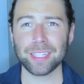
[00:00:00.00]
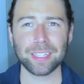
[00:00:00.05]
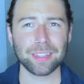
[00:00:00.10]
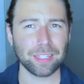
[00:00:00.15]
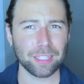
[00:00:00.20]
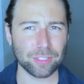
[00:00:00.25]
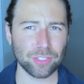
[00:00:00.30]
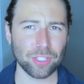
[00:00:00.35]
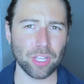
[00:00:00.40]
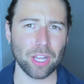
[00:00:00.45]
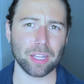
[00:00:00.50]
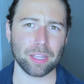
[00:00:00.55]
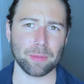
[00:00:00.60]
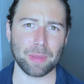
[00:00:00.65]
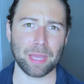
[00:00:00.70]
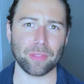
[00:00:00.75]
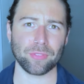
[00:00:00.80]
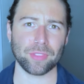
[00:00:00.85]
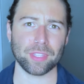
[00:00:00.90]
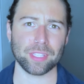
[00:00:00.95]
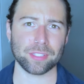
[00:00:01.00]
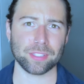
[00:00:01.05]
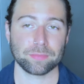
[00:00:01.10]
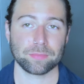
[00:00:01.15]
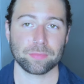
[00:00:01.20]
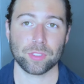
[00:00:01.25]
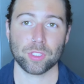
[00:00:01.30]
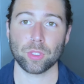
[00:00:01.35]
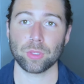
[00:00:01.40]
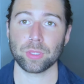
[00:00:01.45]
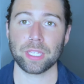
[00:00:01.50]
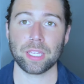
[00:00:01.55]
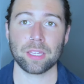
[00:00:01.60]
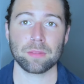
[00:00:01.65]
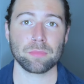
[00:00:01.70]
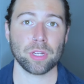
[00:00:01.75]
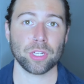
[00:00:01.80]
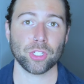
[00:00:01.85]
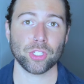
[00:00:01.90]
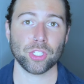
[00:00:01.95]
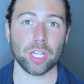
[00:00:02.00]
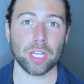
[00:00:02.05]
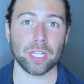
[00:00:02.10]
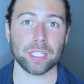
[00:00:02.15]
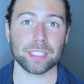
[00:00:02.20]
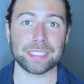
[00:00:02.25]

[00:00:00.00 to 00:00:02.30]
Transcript: Let's talk about this. So Leon Marchand